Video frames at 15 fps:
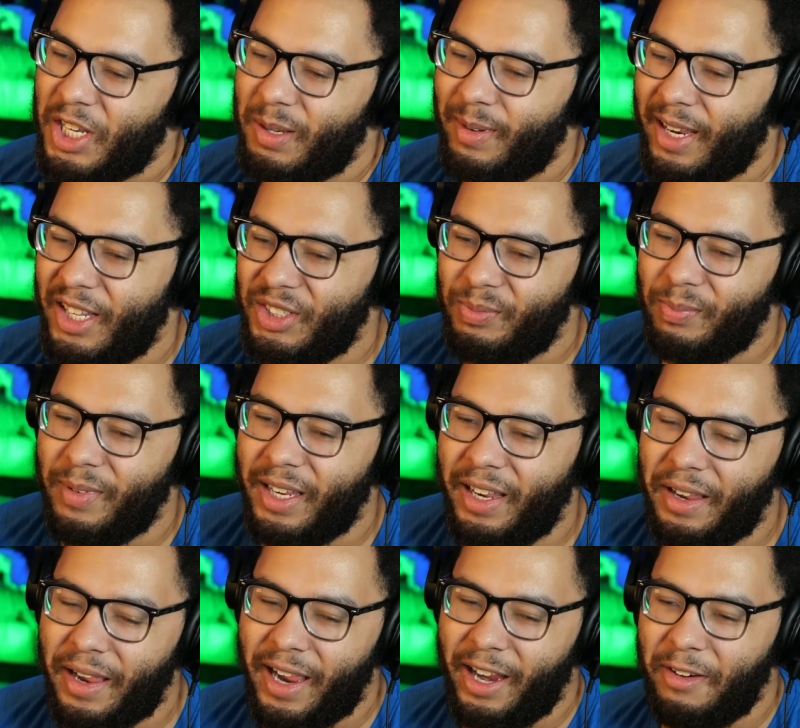Jimmy gets
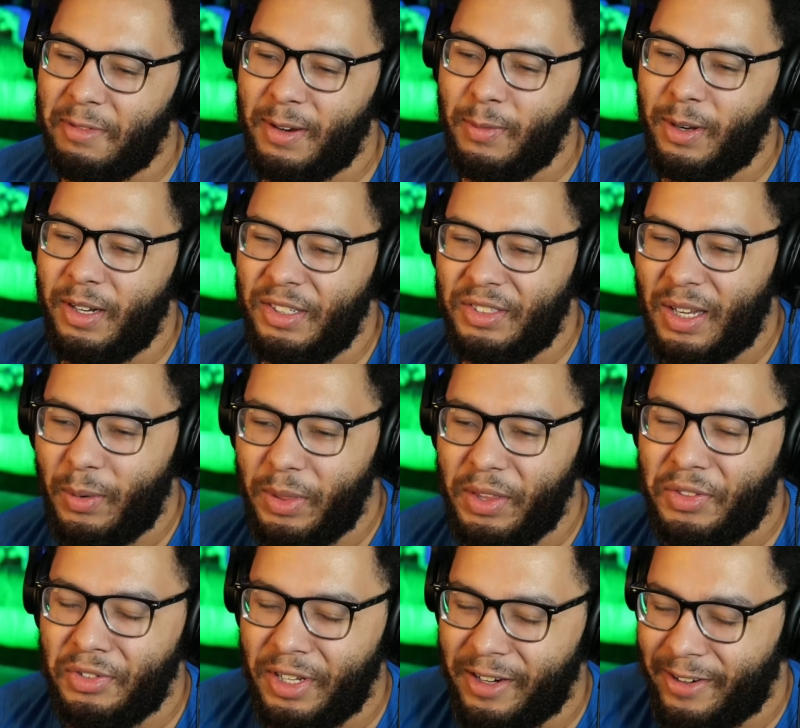angry when he's out with
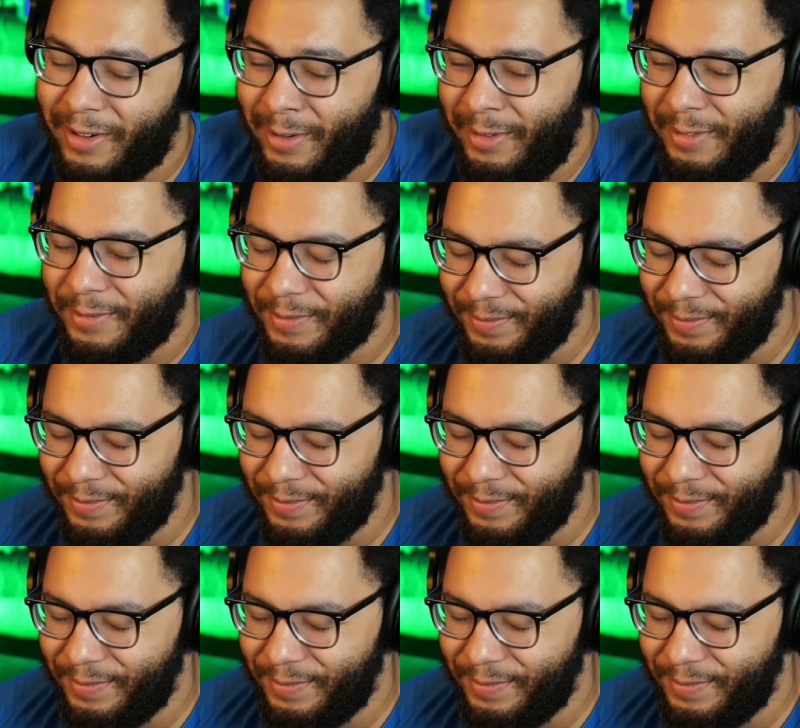his hair.